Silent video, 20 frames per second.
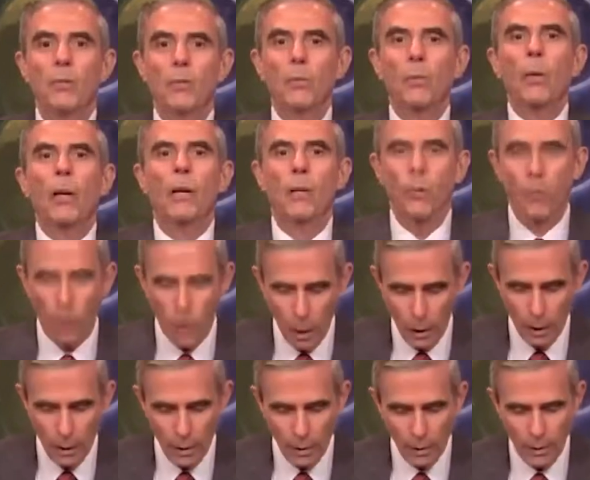greater
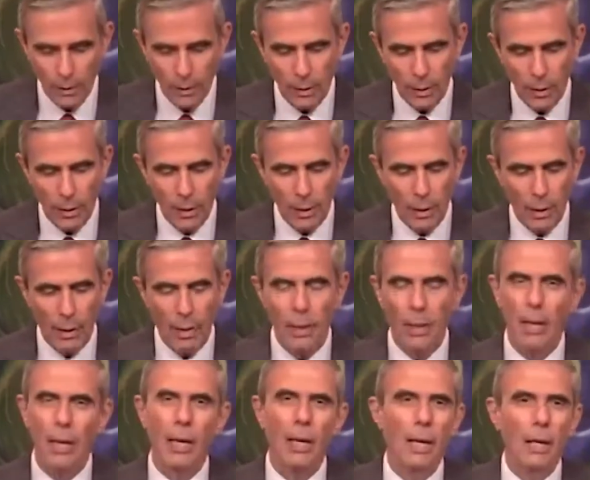goodness
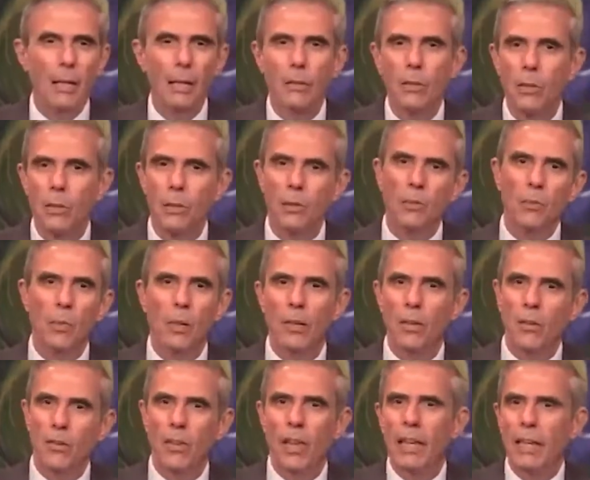and to
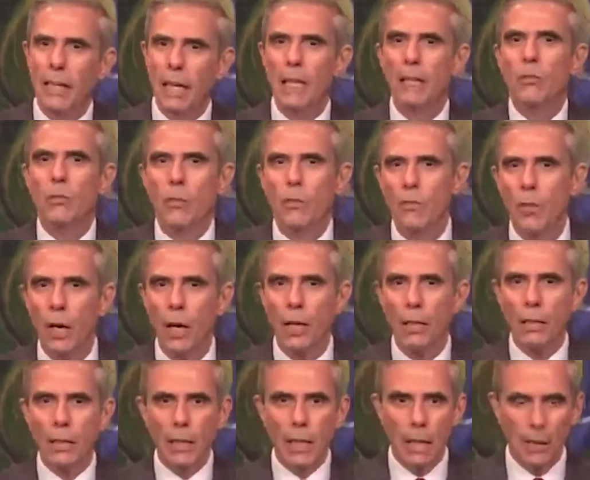experience that nature of God
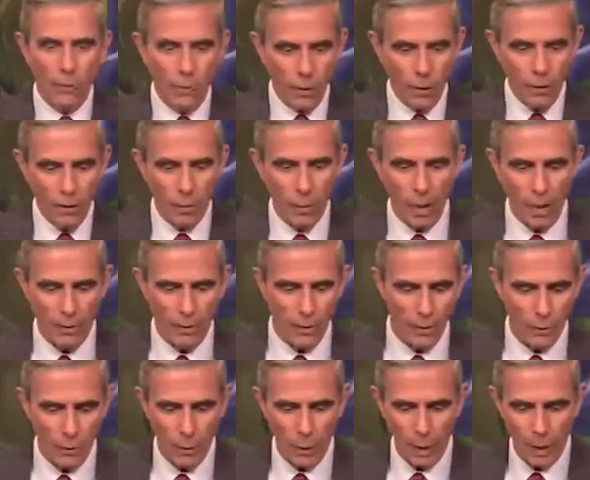in ever-expansive
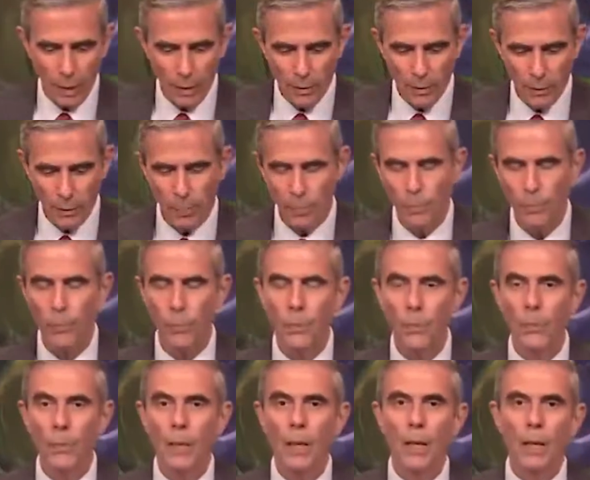ways.
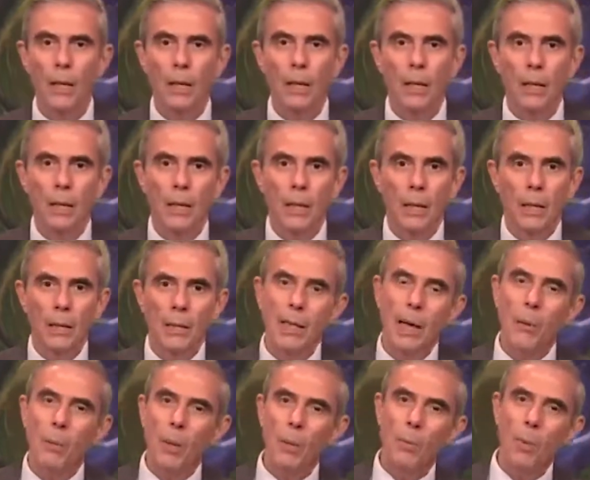Now,
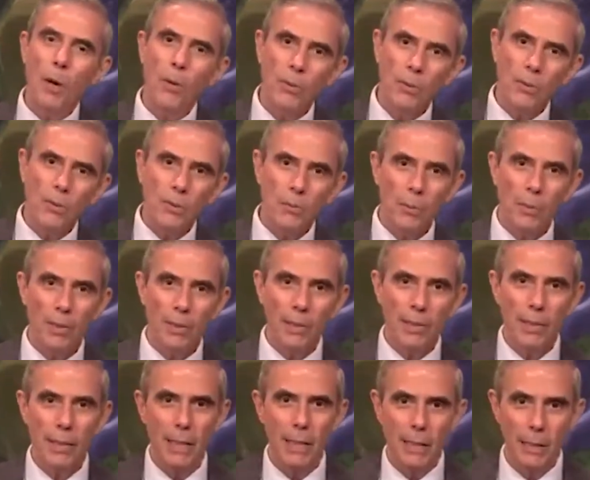when Moses
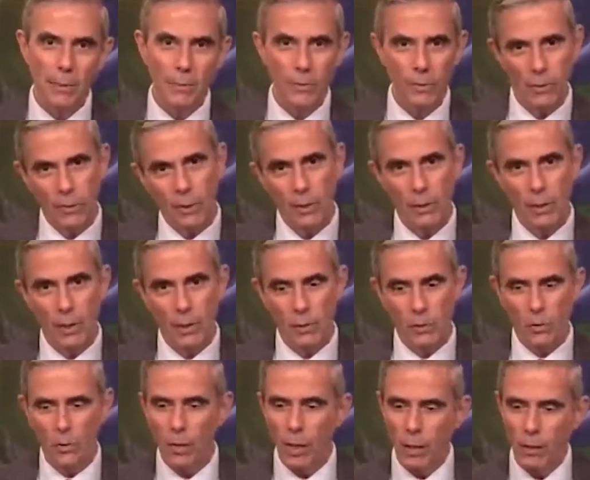receives the
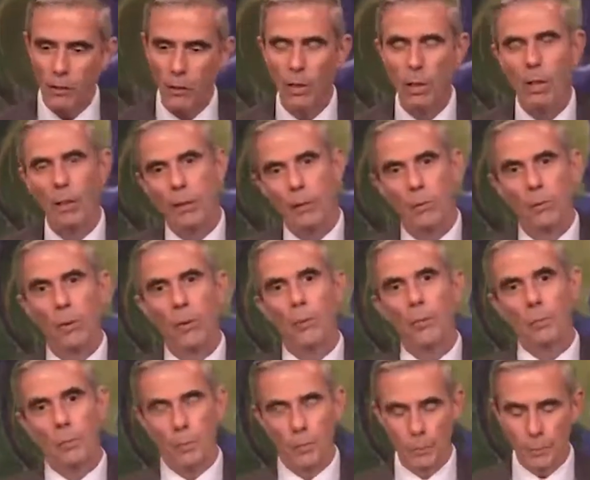instruction, this is what
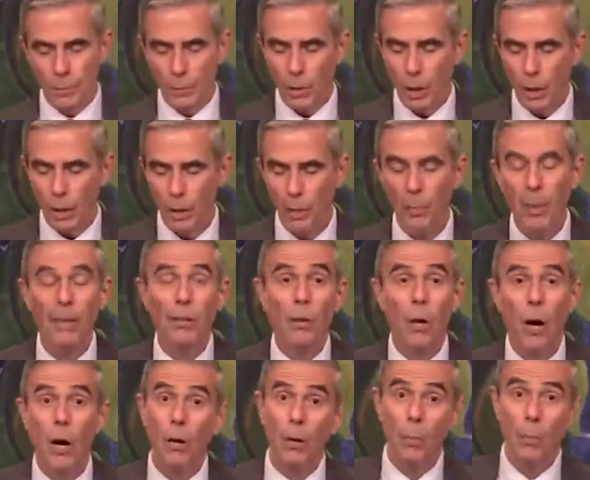I'm talking about,
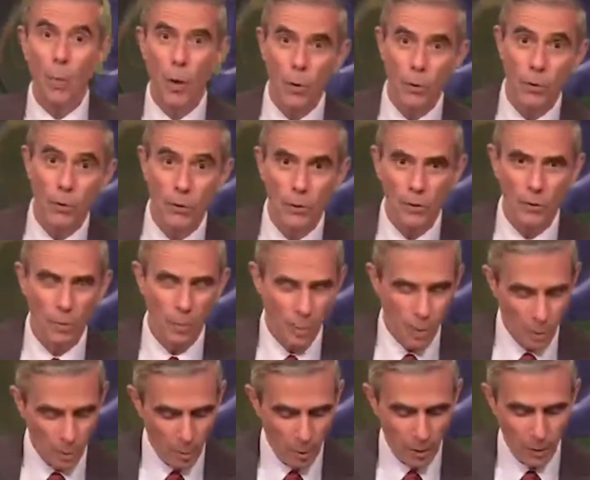our Moses
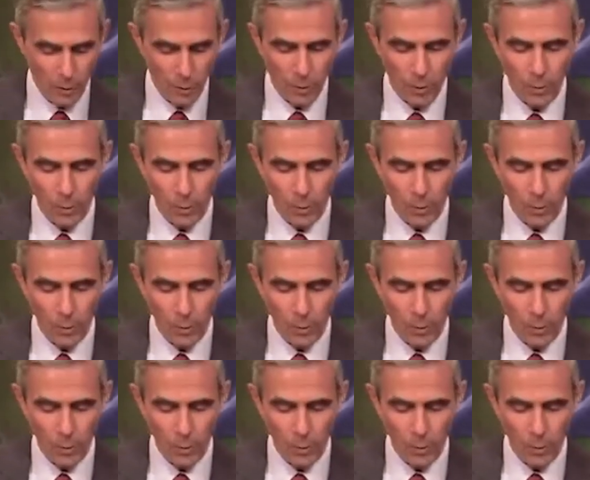moments,